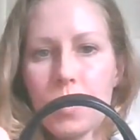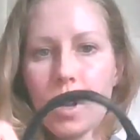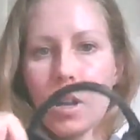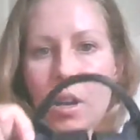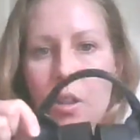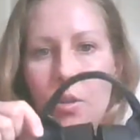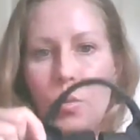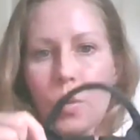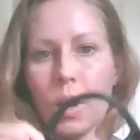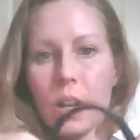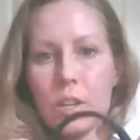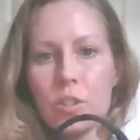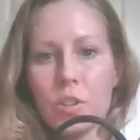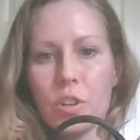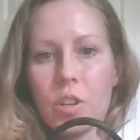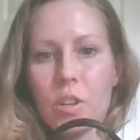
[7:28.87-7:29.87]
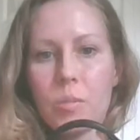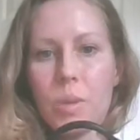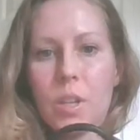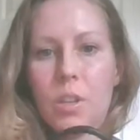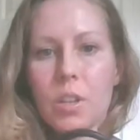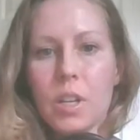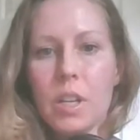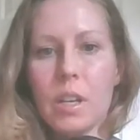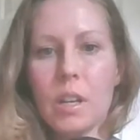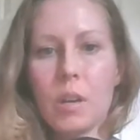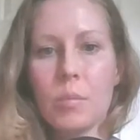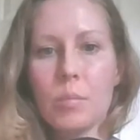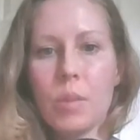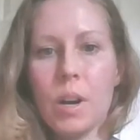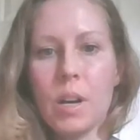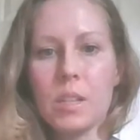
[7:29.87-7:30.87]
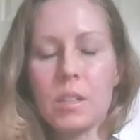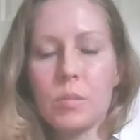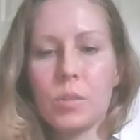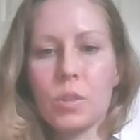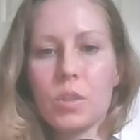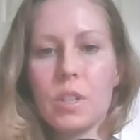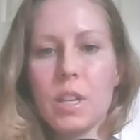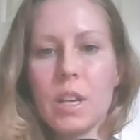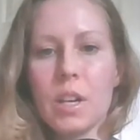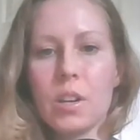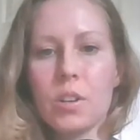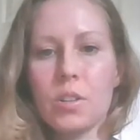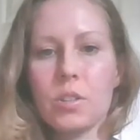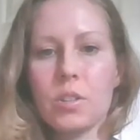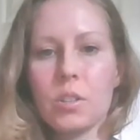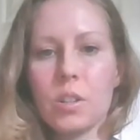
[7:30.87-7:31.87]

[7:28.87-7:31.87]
otherwise you're going to be looking at possible tears